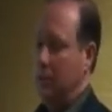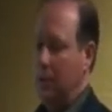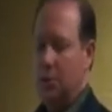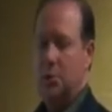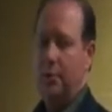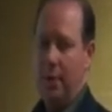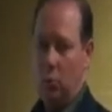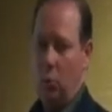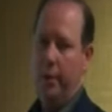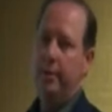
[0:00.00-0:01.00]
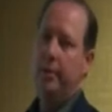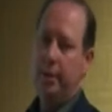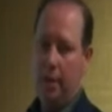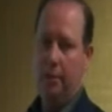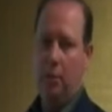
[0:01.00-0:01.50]
I should have had one than
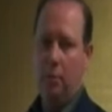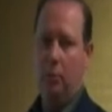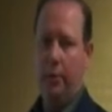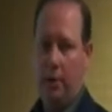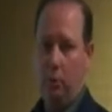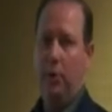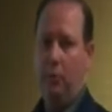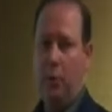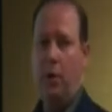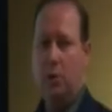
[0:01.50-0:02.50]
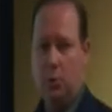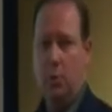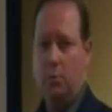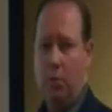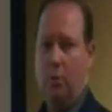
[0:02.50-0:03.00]
the other. I really regret
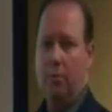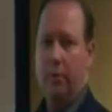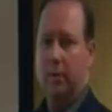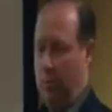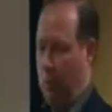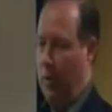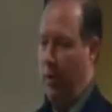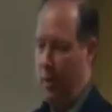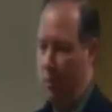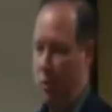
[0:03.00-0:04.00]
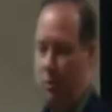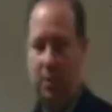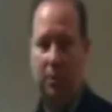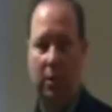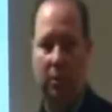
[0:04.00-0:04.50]
doing both. Most
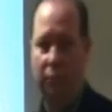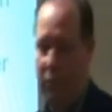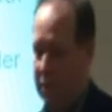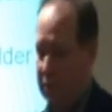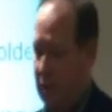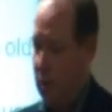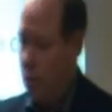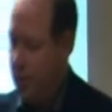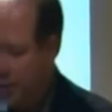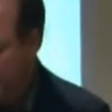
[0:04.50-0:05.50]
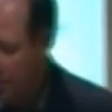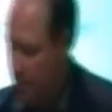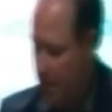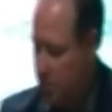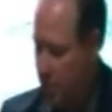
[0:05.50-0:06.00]
people are impressed with how well they
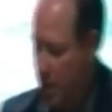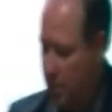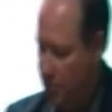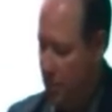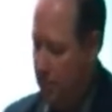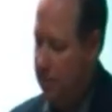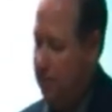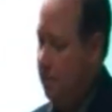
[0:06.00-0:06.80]
bounce back from it.